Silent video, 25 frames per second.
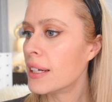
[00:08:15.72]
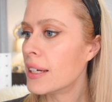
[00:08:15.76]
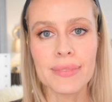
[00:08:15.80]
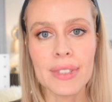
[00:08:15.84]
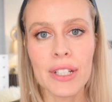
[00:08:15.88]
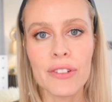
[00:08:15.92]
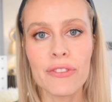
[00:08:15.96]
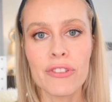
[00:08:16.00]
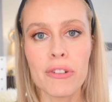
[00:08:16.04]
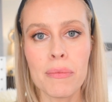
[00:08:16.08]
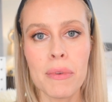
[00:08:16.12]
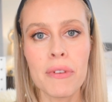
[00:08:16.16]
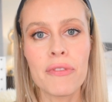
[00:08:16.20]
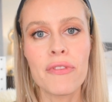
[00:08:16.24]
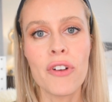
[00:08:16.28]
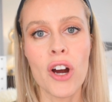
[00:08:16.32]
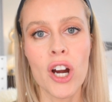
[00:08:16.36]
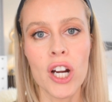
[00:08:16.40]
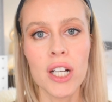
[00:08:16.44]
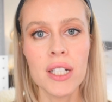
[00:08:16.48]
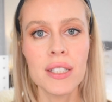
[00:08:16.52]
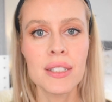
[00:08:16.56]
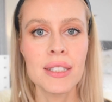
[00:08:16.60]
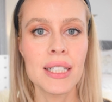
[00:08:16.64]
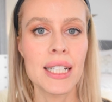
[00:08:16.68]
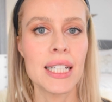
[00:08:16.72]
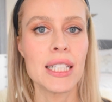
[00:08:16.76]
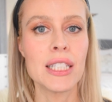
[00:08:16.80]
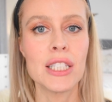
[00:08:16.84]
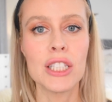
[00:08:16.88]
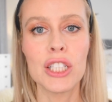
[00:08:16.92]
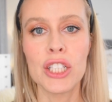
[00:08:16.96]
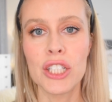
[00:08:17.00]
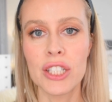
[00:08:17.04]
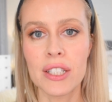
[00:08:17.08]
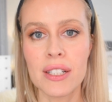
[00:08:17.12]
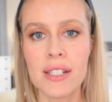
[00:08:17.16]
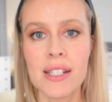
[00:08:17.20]
from afar, it
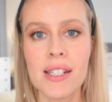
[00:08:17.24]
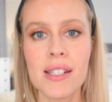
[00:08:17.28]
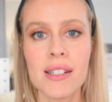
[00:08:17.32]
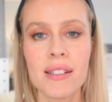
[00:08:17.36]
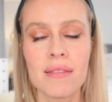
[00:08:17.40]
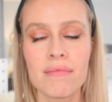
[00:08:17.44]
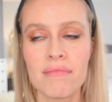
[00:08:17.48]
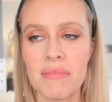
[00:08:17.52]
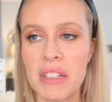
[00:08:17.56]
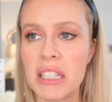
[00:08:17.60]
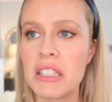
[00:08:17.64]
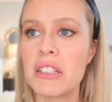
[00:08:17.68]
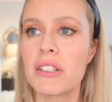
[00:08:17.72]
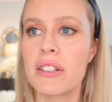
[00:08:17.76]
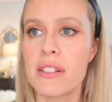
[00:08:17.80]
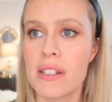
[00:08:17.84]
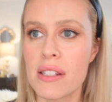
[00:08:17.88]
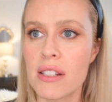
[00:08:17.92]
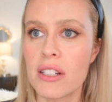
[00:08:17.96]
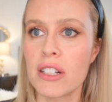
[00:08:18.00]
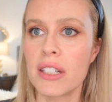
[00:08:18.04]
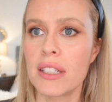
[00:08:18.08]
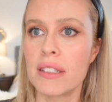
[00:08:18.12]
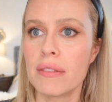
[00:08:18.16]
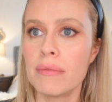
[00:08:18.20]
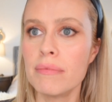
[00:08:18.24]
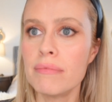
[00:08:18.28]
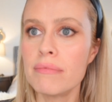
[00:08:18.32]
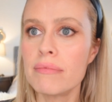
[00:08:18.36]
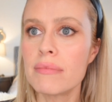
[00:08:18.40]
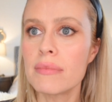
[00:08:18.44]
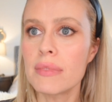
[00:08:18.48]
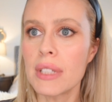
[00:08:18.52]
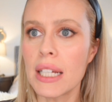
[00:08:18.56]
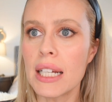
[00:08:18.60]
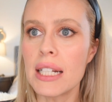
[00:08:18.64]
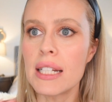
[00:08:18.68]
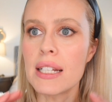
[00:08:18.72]
looks good.
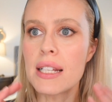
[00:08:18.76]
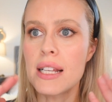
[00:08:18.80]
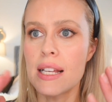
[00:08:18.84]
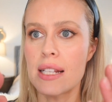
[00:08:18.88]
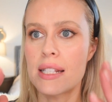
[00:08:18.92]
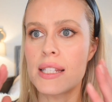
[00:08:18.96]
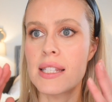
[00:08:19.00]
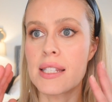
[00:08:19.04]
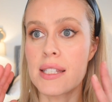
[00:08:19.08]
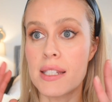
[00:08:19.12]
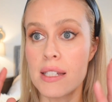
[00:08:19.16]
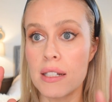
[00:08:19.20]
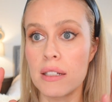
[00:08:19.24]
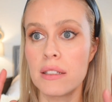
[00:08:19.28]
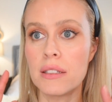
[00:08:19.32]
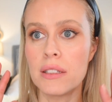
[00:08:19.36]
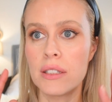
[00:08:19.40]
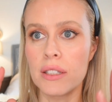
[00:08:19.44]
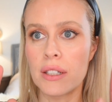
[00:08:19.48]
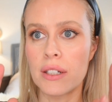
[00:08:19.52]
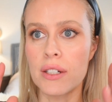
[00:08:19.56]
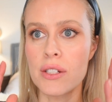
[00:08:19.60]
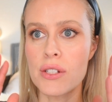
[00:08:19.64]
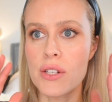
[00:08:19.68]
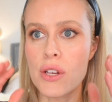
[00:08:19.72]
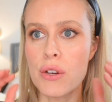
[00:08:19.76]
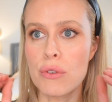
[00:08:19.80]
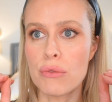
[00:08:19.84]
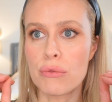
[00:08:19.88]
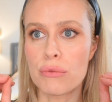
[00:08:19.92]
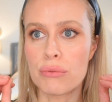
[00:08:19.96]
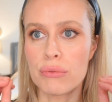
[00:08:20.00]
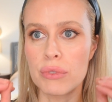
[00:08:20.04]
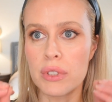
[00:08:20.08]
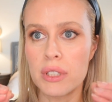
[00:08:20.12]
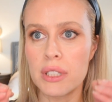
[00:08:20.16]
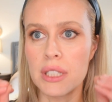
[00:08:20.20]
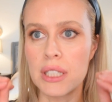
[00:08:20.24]
It still looks
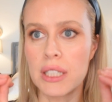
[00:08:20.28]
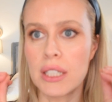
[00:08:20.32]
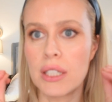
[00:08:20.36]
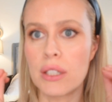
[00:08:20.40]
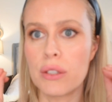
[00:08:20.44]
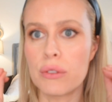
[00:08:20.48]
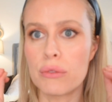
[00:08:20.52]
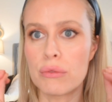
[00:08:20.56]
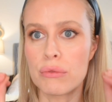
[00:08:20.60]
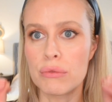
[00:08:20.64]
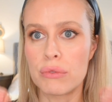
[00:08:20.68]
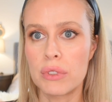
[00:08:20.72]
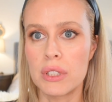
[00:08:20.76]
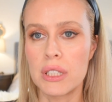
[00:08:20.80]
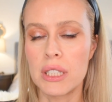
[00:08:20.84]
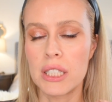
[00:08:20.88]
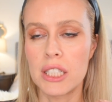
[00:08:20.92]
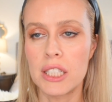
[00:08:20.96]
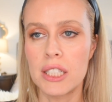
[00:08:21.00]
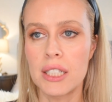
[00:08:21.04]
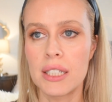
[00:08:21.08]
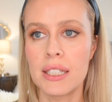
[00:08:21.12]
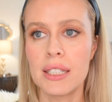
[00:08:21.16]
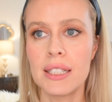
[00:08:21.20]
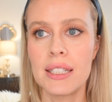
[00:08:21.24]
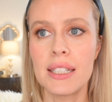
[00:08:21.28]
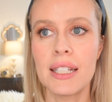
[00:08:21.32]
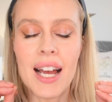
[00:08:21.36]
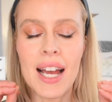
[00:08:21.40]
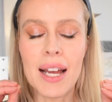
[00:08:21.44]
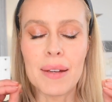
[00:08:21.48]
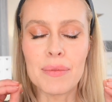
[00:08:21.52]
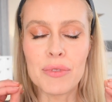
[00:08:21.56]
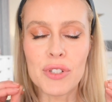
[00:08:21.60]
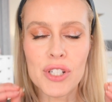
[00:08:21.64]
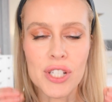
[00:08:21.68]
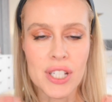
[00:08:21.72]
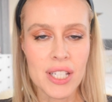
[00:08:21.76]
really, really good.
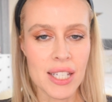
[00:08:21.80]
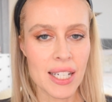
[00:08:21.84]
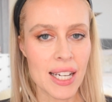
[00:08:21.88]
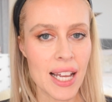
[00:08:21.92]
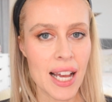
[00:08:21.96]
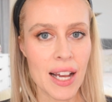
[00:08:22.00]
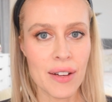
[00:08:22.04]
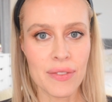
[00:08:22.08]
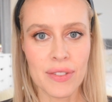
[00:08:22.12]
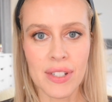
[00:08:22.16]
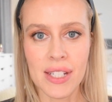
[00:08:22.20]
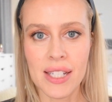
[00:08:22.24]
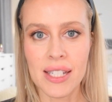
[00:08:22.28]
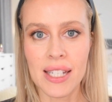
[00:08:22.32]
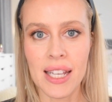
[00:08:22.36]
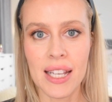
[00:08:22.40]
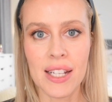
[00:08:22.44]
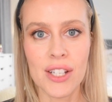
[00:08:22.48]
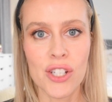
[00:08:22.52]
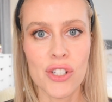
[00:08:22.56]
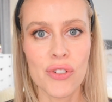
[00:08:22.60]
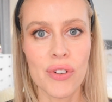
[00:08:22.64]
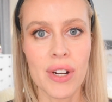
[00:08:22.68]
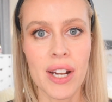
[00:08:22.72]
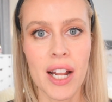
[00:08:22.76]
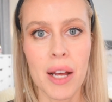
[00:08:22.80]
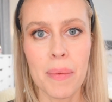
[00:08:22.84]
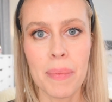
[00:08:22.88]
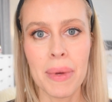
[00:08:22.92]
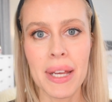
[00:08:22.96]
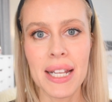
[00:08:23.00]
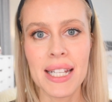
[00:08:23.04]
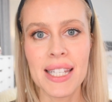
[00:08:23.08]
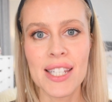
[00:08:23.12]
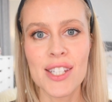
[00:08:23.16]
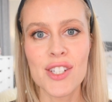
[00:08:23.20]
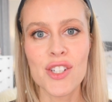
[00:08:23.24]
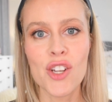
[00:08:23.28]
I'm just gonna have to say it straight up.
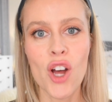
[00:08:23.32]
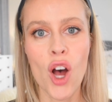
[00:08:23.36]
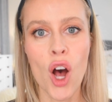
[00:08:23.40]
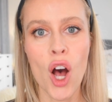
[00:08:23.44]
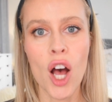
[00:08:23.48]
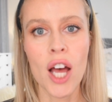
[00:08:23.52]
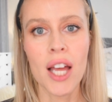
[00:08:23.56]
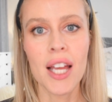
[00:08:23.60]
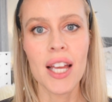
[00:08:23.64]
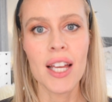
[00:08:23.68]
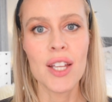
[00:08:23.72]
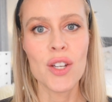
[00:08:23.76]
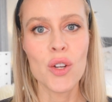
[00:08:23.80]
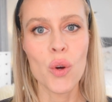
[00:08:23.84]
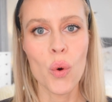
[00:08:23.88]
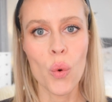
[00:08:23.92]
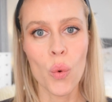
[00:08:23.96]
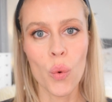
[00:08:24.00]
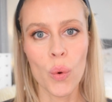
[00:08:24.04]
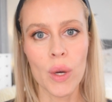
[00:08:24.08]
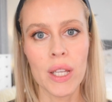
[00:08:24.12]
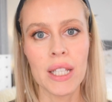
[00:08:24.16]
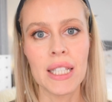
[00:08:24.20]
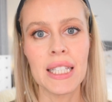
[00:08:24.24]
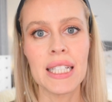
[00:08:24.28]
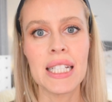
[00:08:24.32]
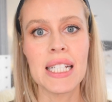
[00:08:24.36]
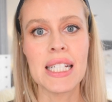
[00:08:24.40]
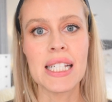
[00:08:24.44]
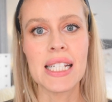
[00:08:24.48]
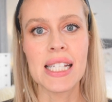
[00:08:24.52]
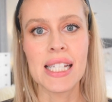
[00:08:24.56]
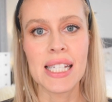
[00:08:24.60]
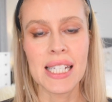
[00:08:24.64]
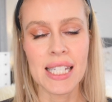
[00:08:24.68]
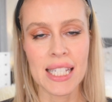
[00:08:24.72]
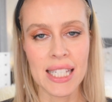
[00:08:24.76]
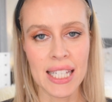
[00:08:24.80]
It's not an oily
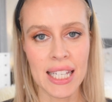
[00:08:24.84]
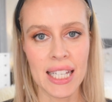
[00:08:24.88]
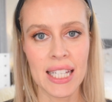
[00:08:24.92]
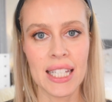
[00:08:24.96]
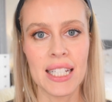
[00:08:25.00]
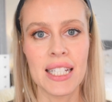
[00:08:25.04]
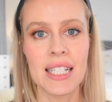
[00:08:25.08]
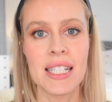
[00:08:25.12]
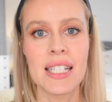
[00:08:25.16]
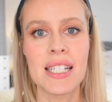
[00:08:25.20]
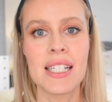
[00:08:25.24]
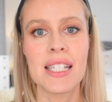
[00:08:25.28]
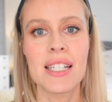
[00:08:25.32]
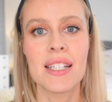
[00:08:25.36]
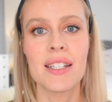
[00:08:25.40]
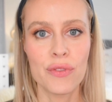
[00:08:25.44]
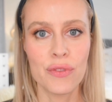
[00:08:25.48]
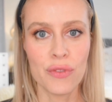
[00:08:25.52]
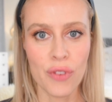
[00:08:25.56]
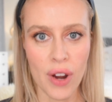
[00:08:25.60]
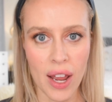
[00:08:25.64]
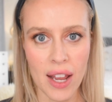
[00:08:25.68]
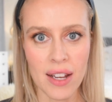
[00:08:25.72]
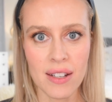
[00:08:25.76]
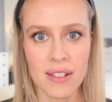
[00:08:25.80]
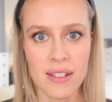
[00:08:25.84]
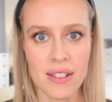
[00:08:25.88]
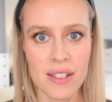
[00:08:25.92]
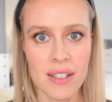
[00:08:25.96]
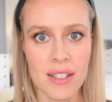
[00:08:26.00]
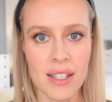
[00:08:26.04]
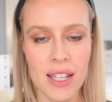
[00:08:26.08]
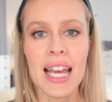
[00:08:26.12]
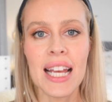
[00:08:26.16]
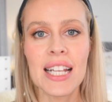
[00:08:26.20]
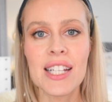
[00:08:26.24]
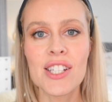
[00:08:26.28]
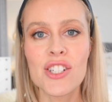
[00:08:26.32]
skinned friend.
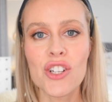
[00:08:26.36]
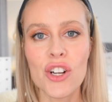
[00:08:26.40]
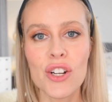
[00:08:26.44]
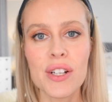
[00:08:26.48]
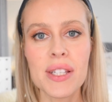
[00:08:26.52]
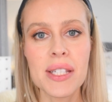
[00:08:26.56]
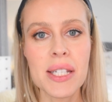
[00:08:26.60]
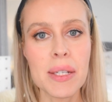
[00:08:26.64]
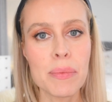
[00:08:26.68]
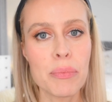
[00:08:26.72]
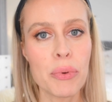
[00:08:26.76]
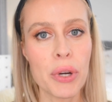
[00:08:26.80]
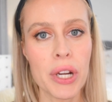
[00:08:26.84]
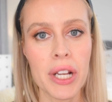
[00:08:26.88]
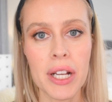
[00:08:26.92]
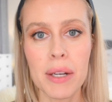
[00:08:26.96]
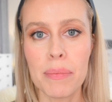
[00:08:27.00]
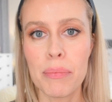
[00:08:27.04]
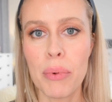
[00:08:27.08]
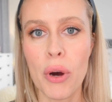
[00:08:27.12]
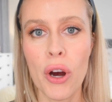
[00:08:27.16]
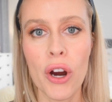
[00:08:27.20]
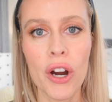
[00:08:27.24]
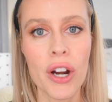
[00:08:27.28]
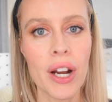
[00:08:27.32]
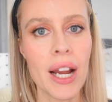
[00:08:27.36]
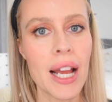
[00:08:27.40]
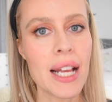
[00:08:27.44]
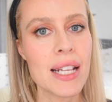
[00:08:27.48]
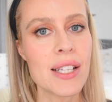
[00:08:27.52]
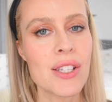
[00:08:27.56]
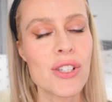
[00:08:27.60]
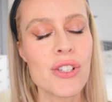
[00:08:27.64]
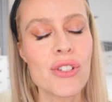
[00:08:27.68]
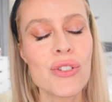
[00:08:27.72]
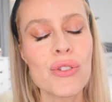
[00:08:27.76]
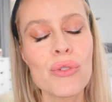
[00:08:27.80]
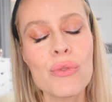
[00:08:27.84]
It starts to break apart as
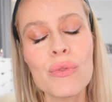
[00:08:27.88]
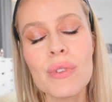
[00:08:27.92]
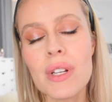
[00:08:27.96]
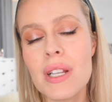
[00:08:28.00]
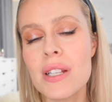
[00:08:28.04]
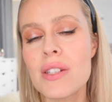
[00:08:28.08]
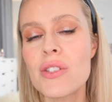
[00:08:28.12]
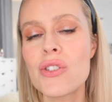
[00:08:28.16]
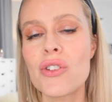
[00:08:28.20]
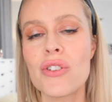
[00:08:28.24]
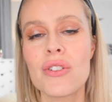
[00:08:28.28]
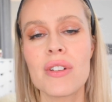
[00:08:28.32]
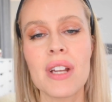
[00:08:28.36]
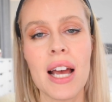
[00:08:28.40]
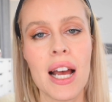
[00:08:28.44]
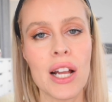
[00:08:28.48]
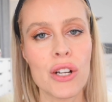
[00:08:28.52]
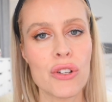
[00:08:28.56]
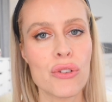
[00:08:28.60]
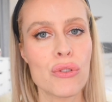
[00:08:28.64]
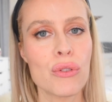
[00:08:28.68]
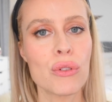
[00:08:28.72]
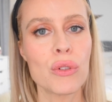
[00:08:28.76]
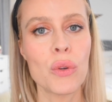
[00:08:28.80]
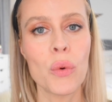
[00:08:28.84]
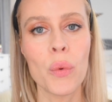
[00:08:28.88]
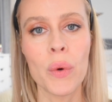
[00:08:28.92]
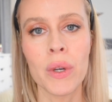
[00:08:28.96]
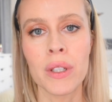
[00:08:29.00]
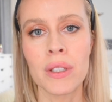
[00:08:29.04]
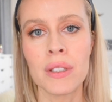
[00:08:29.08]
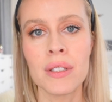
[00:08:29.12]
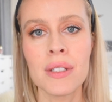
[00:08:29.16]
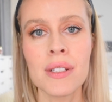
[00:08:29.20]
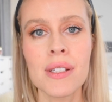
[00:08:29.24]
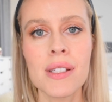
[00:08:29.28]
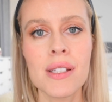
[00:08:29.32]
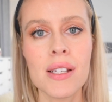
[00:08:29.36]
soon as your natural
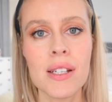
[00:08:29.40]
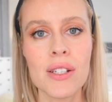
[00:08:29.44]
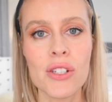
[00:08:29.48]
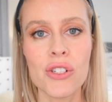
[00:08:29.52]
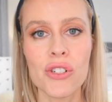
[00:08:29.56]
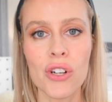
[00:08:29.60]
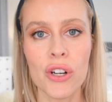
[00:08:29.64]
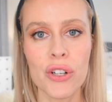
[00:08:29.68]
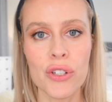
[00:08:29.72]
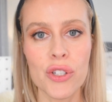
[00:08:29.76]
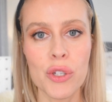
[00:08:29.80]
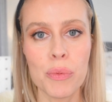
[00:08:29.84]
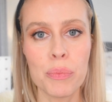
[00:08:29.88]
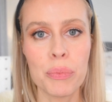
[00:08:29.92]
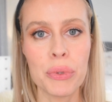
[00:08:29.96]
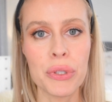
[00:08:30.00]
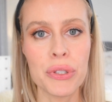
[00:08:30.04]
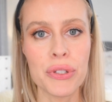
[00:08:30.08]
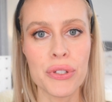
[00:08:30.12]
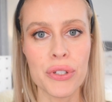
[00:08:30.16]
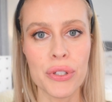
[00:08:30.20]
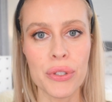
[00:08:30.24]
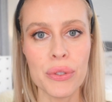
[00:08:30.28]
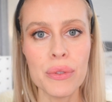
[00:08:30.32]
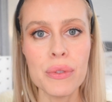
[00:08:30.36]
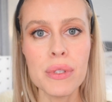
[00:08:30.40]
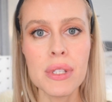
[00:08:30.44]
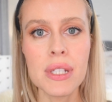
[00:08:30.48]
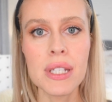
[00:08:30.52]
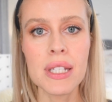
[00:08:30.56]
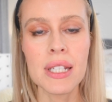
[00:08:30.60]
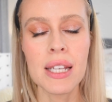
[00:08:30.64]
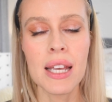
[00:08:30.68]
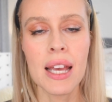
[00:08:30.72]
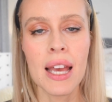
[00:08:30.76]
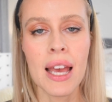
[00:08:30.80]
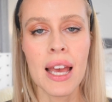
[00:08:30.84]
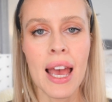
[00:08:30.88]
oils start to produce.
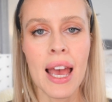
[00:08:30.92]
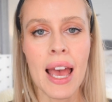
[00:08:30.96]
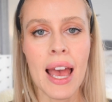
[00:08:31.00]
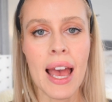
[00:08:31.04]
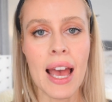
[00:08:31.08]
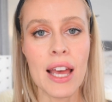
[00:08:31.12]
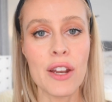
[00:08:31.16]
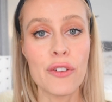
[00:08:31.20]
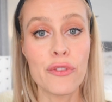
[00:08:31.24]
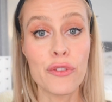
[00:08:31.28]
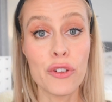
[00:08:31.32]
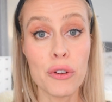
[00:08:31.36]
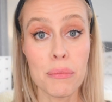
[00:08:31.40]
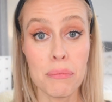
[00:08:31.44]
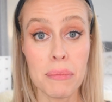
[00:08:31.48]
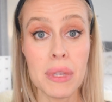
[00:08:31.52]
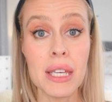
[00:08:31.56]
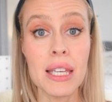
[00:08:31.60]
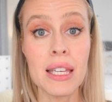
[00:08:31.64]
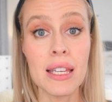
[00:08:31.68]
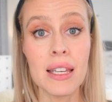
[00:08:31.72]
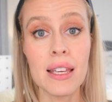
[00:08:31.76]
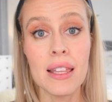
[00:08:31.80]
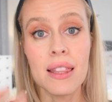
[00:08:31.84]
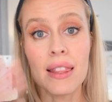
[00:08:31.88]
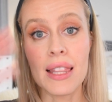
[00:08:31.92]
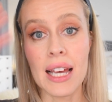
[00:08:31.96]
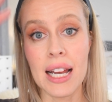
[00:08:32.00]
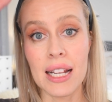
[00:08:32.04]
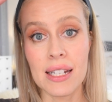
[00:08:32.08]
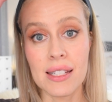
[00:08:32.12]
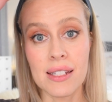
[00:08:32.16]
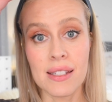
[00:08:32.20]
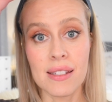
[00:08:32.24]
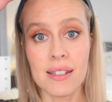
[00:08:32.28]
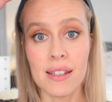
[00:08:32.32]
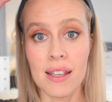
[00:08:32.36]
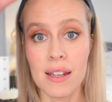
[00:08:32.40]
And for me,
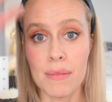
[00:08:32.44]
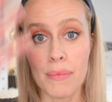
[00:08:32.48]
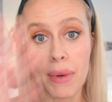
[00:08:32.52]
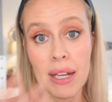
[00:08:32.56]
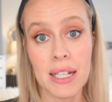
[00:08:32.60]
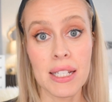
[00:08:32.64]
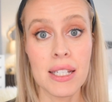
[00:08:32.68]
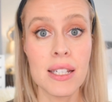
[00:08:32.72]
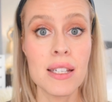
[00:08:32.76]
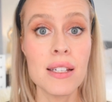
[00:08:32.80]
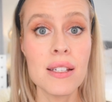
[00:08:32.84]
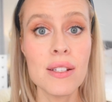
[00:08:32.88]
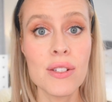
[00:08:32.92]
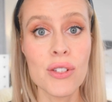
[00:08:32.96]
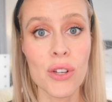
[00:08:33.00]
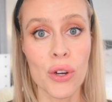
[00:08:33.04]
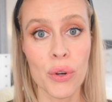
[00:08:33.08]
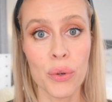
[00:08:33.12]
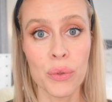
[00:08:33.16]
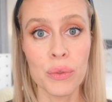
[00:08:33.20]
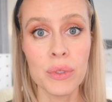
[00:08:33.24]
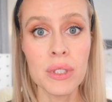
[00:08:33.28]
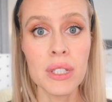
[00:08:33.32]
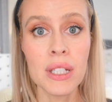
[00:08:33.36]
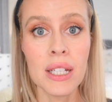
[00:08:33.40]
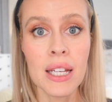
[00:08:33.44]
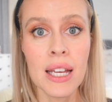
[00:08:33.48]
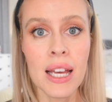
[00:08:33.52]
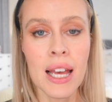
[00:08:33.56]
that's in my T-zone.